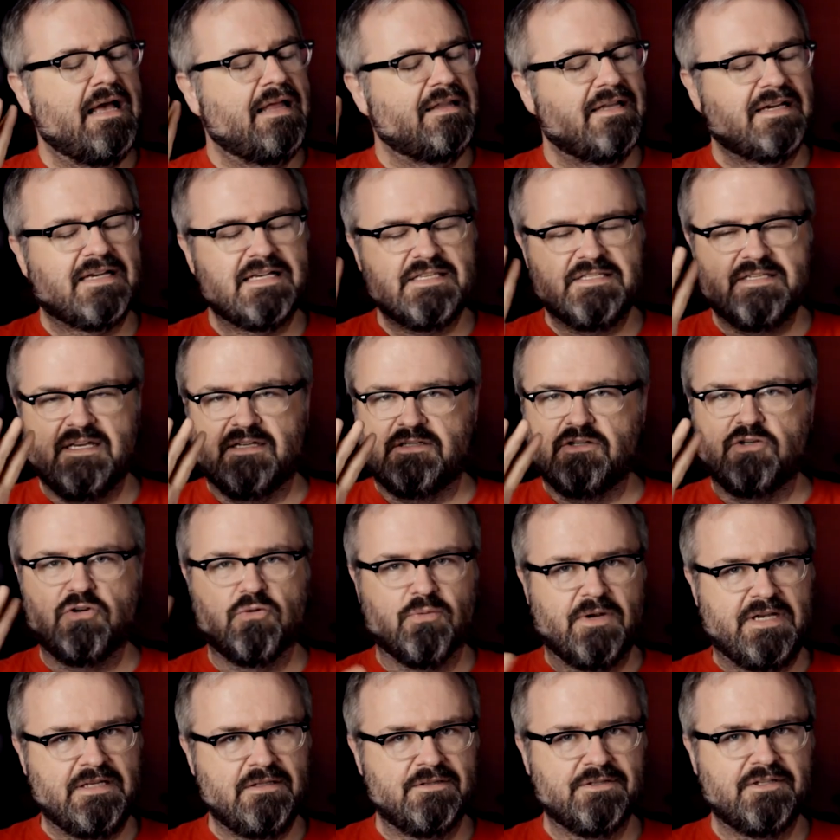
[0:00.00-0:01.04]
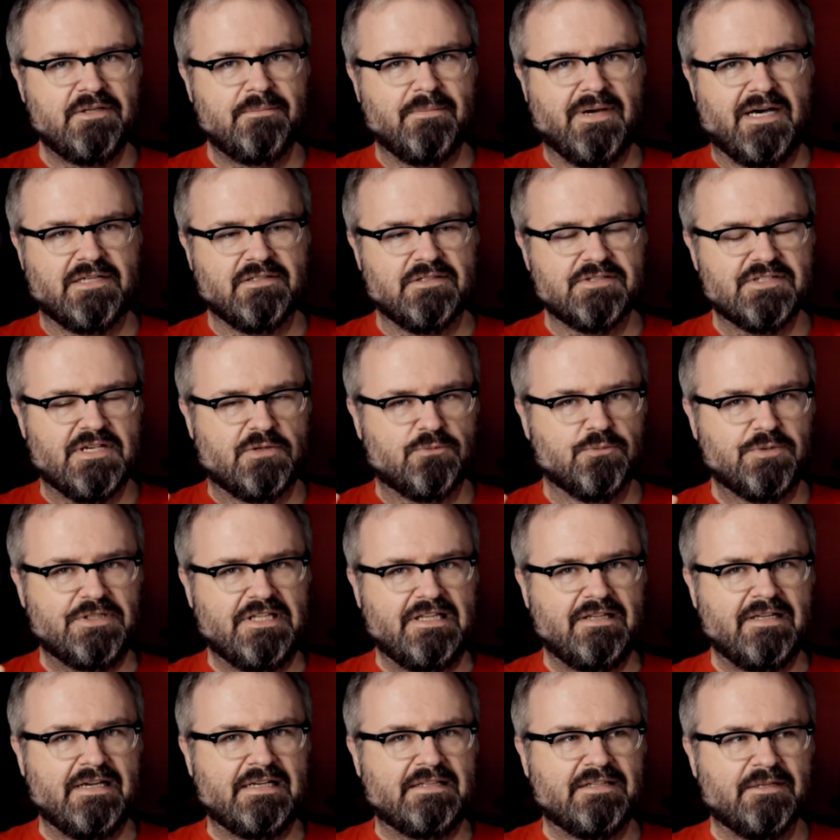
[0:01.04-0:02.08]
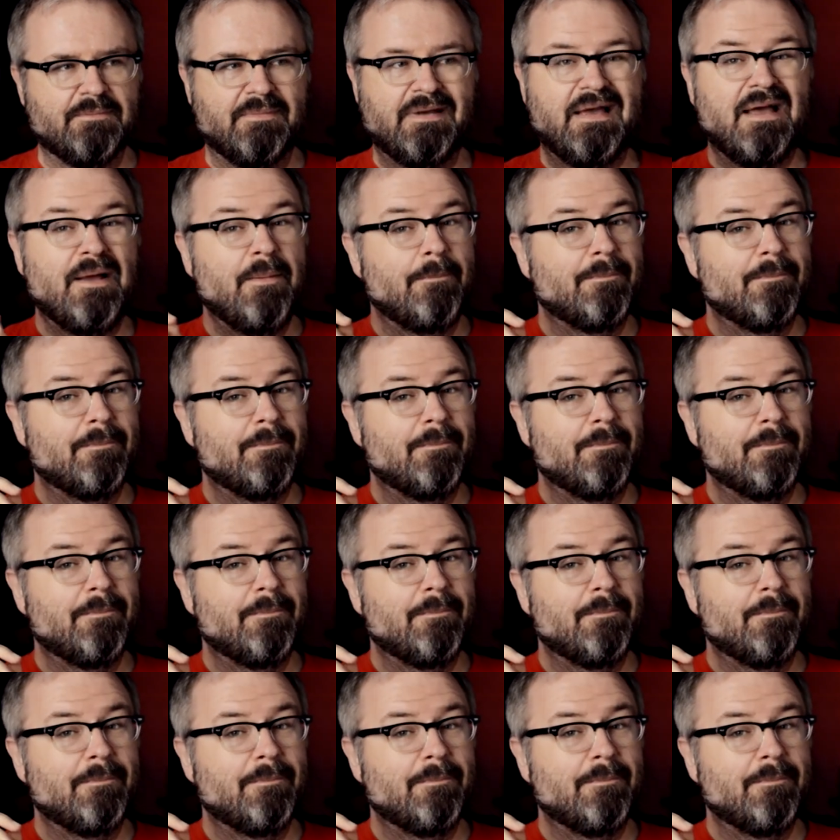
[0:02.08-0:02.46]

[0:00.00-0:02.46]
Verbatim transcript: Like I said, great looking models. I really like them,